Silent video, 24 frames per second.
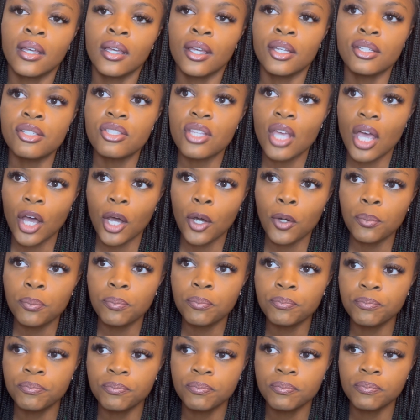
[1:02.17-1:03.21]
So
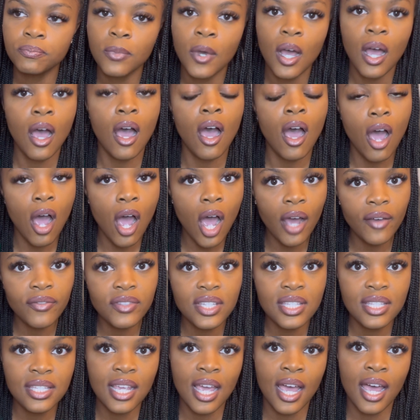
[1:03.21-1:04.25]

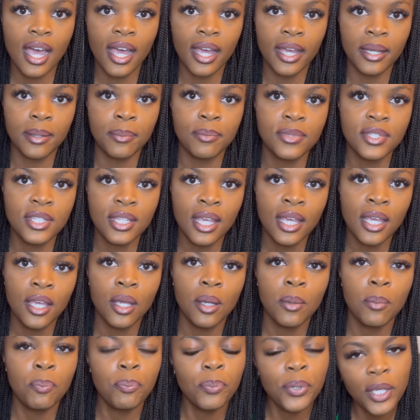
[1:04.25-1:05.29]
oftentimes
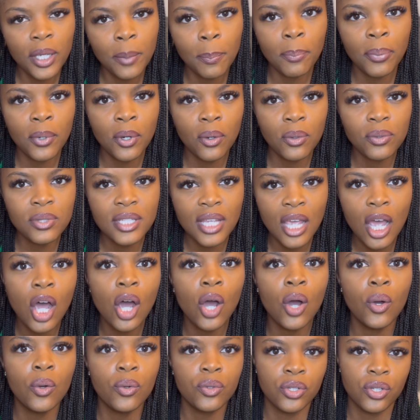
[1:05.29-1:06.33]
people
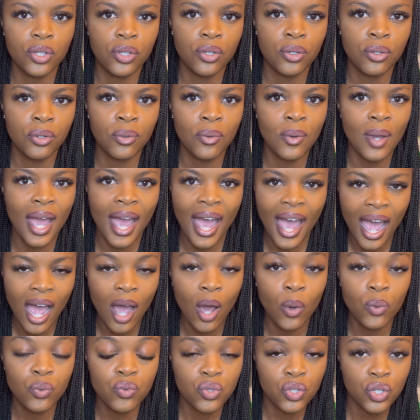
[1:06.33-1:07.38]
tell you
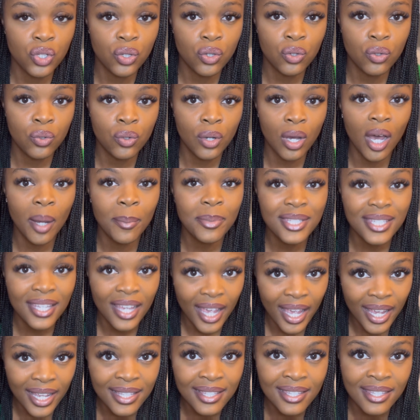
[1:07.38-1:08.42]
how to
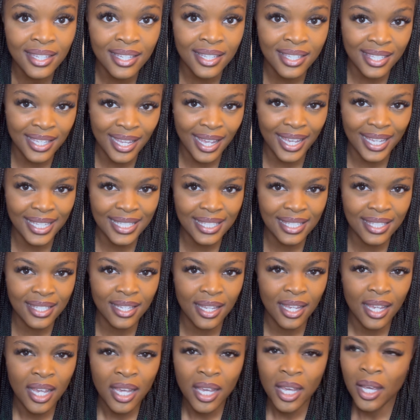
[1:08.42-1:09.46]
obtain success,
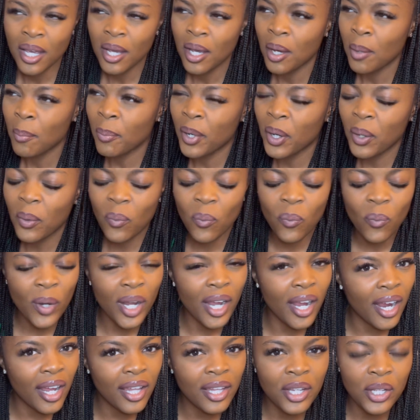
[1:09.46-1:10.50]
but
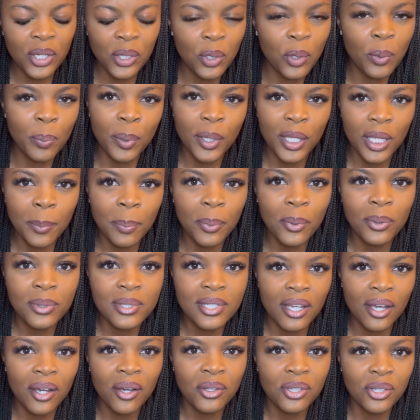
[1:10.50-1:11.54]
rarely do people
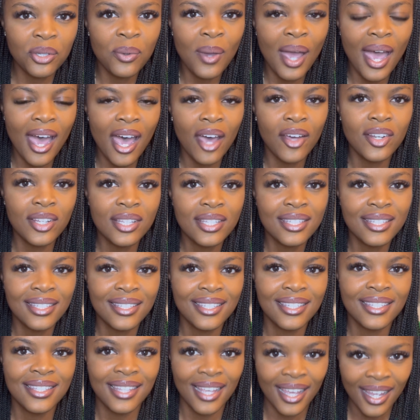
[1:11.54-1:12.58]
tell you how to
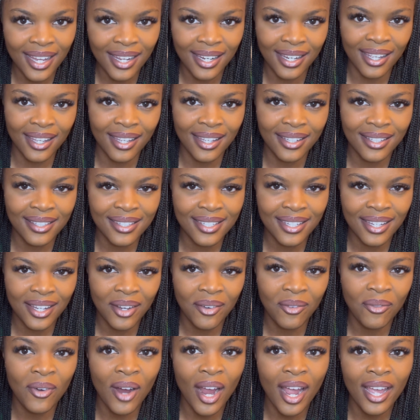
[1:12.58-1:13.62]
sustain it,
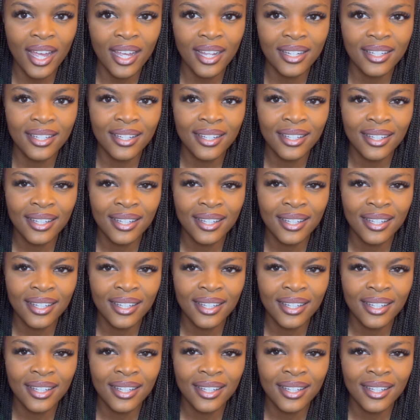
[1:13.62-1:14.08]
right?